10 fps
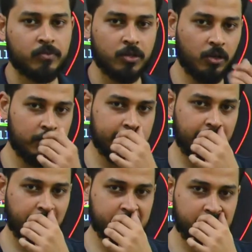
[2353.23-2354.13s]

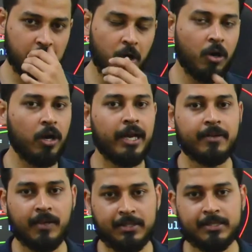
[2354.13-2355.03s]
concepts all at
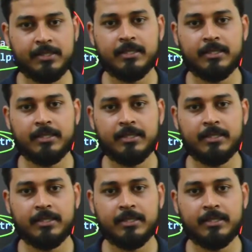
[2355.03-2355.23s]
once,